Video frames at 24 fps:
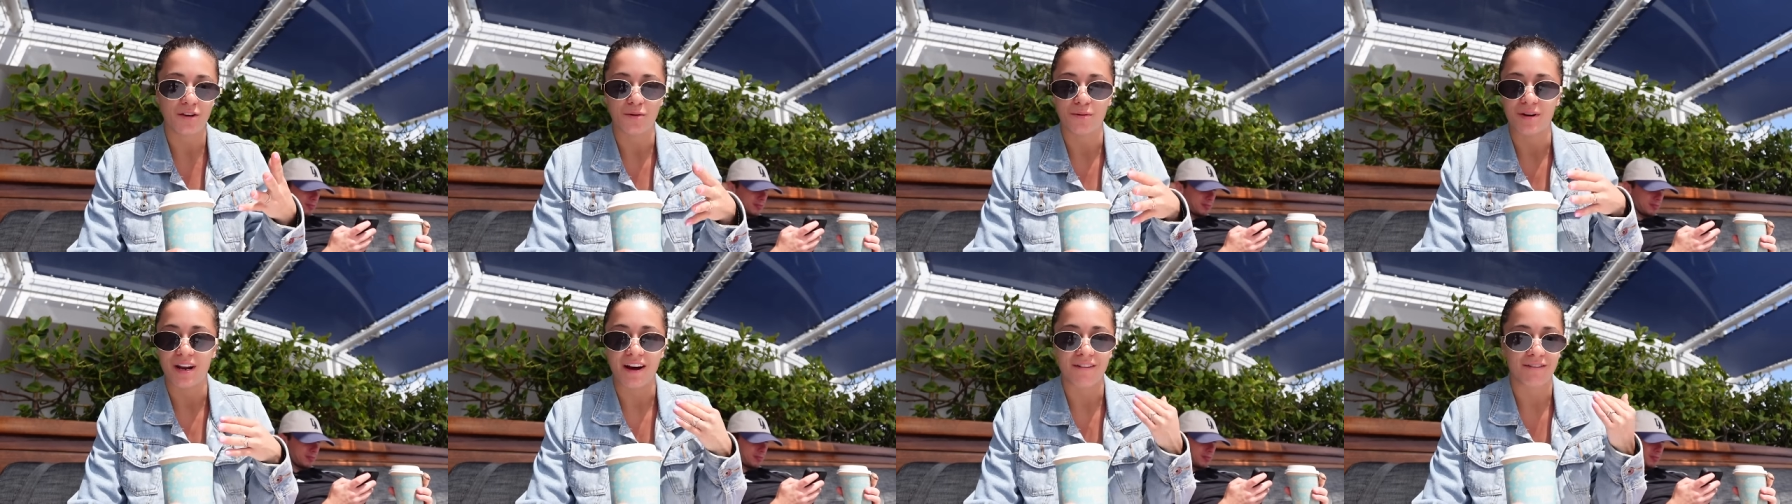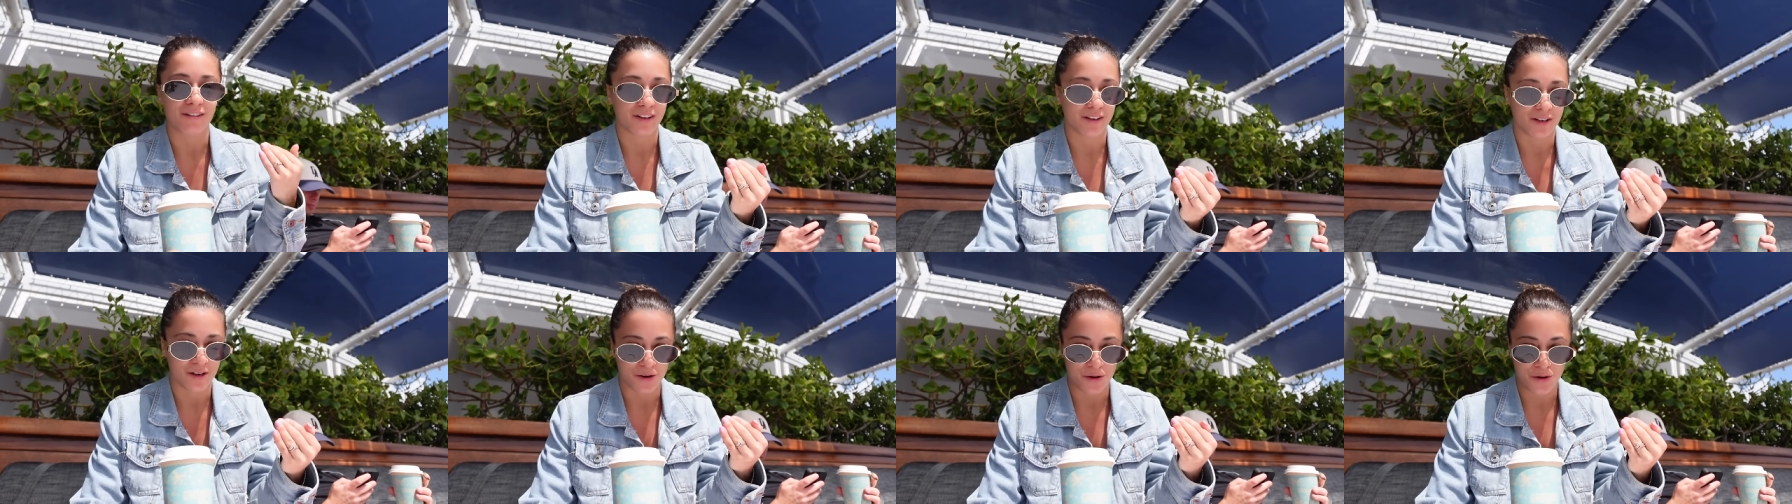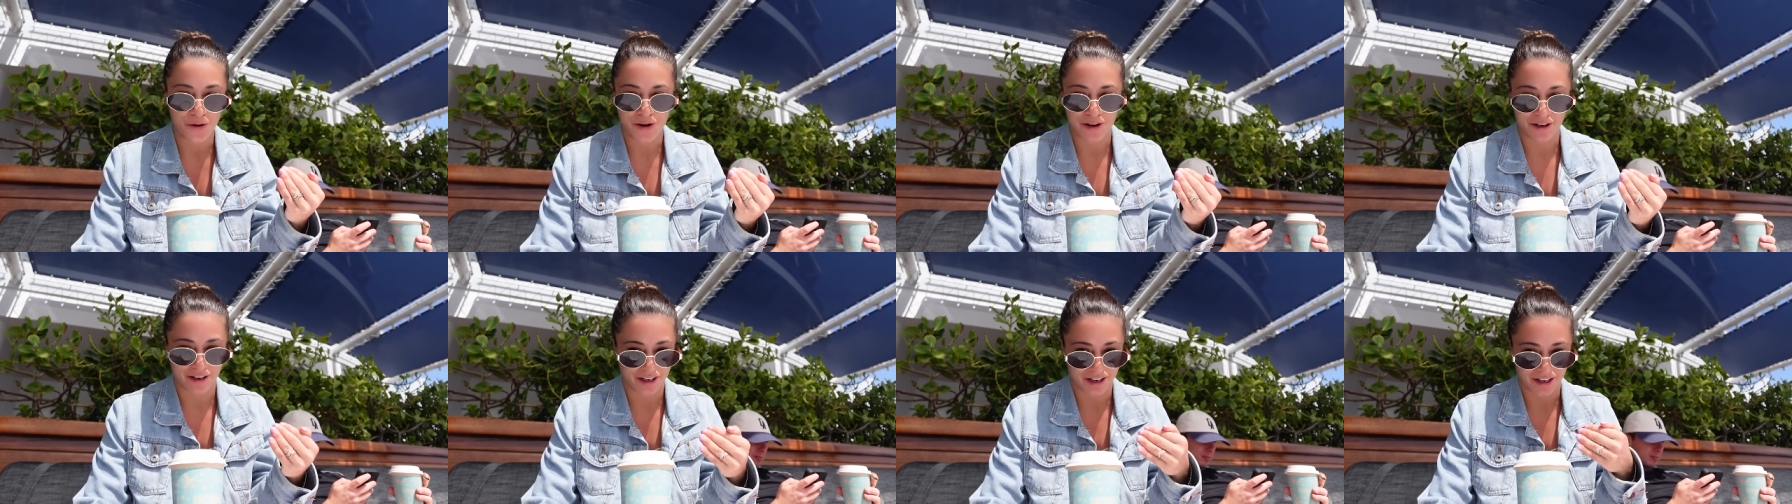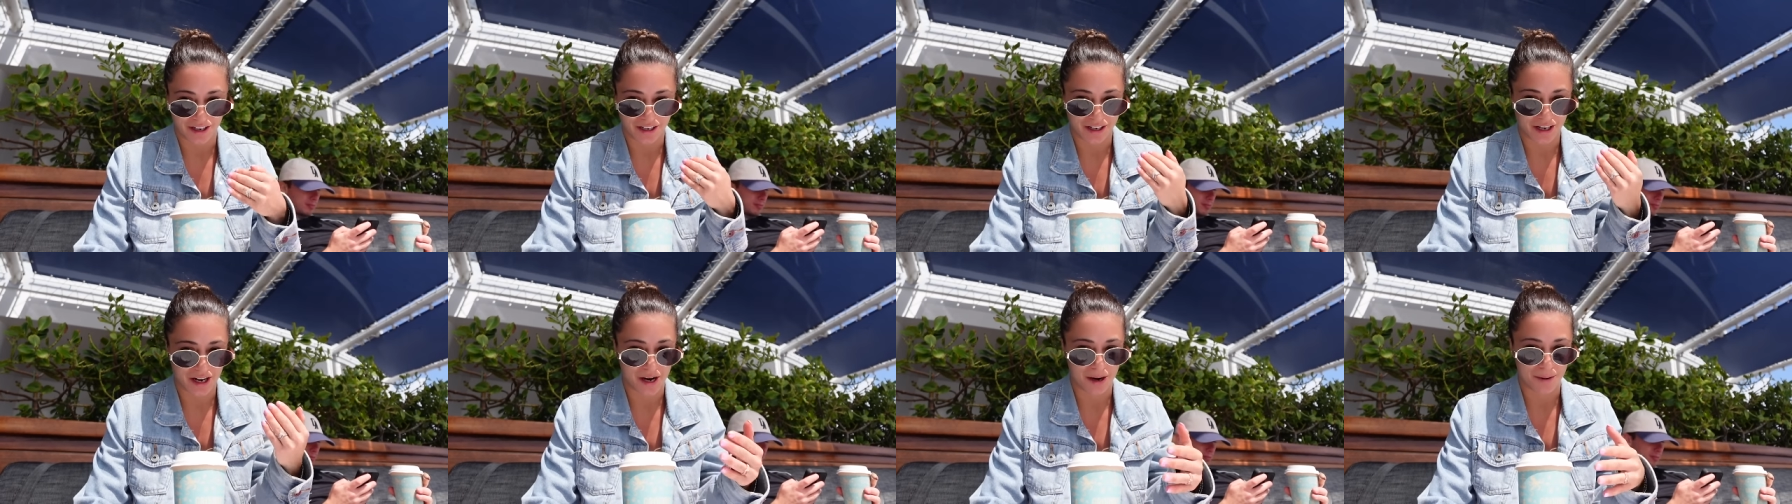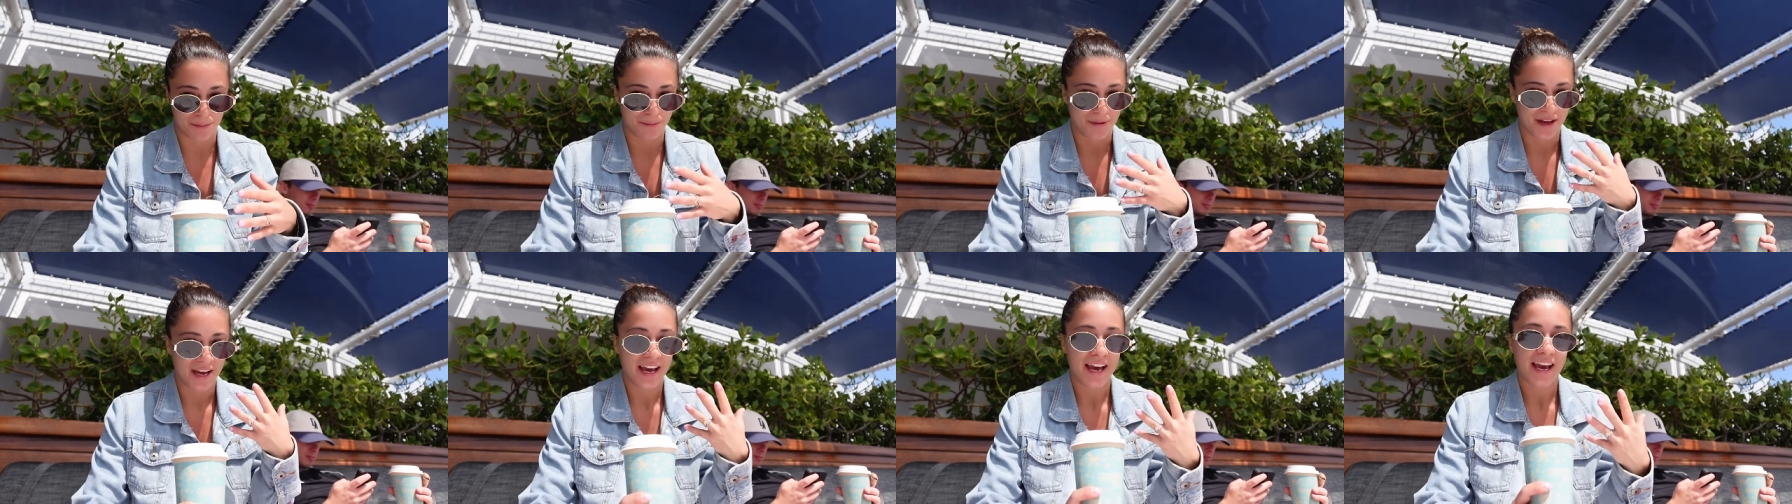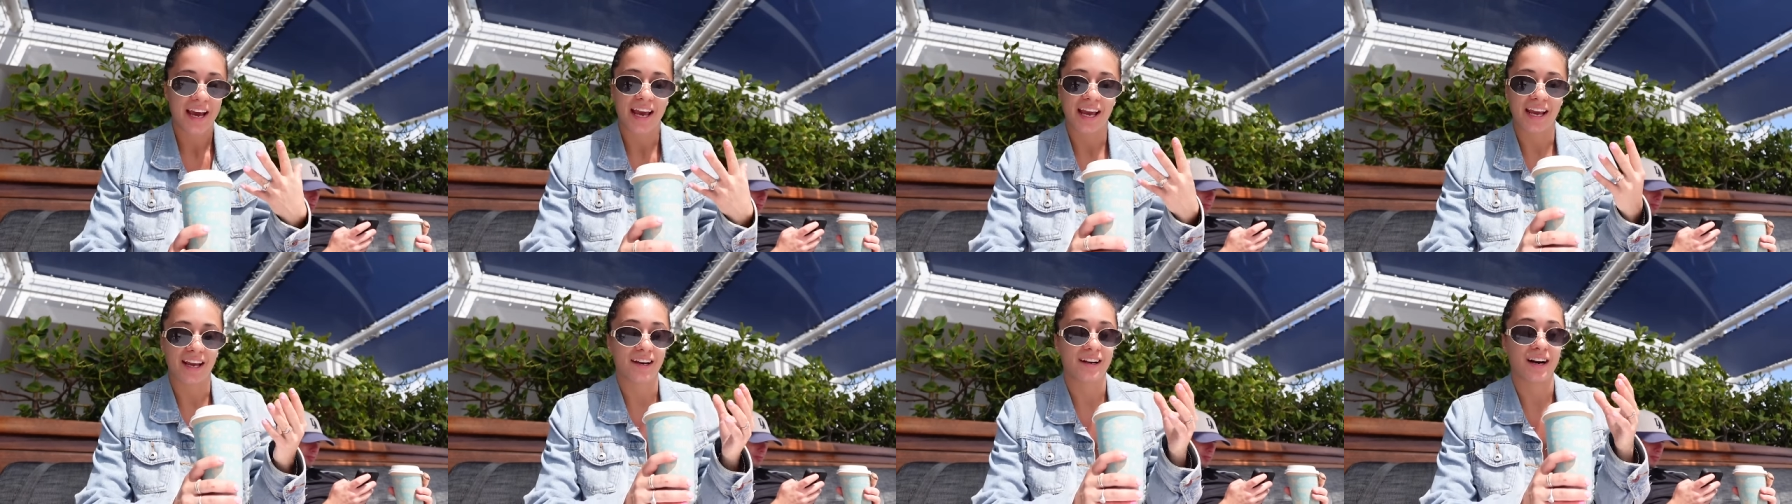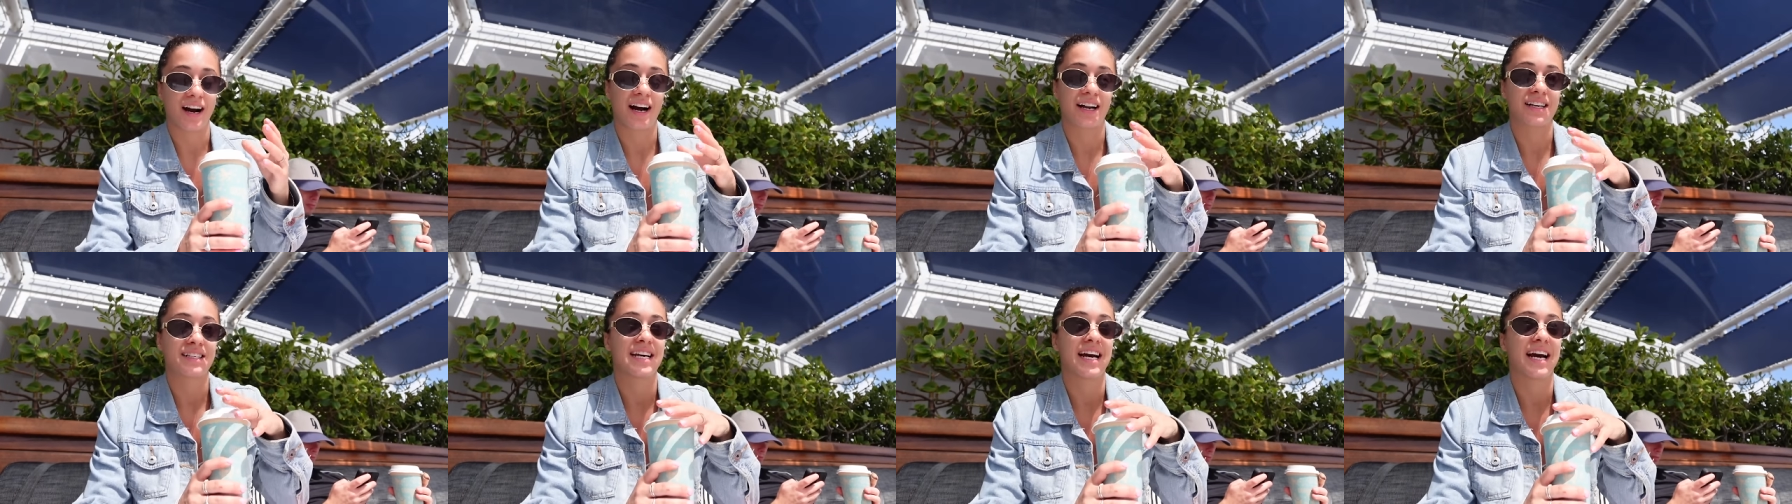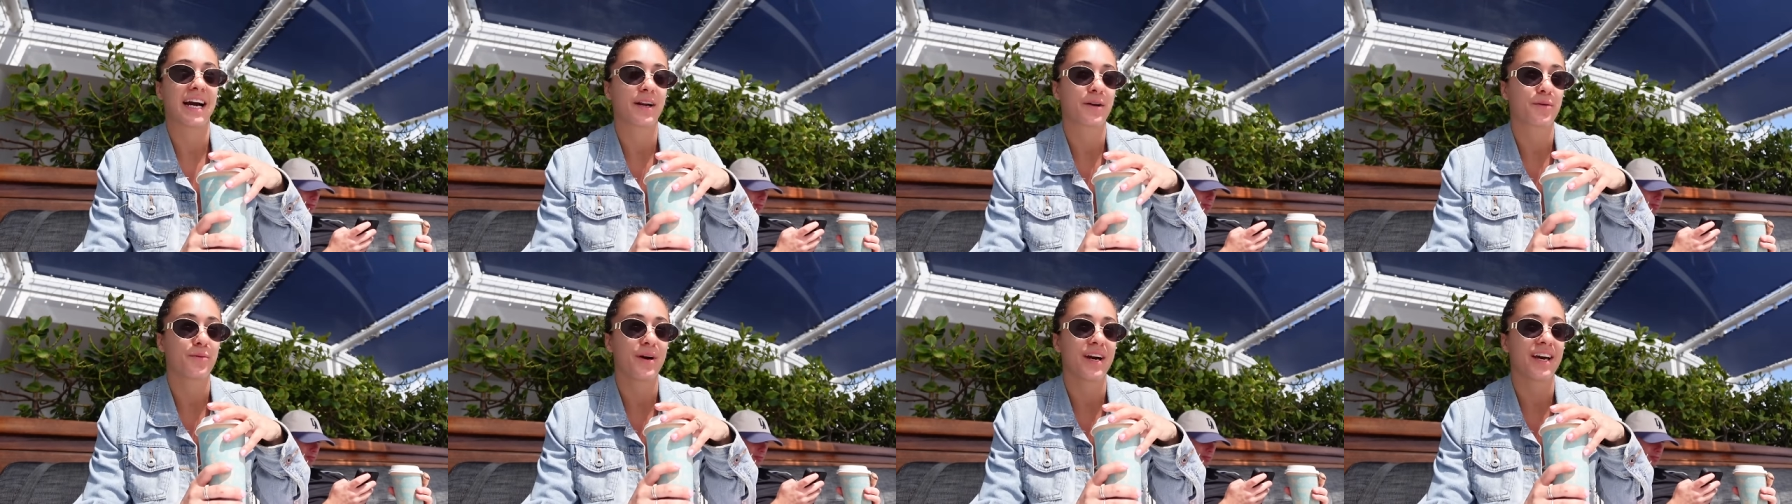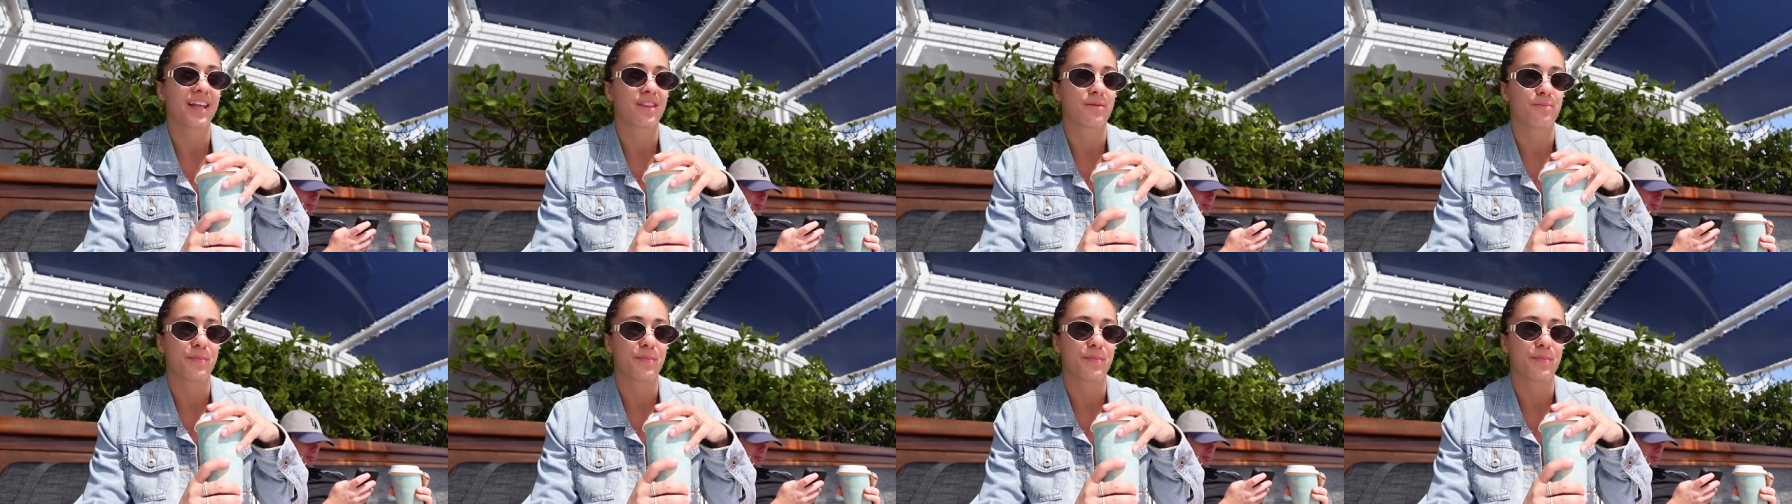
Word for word: You never know who you're gonna come in contact with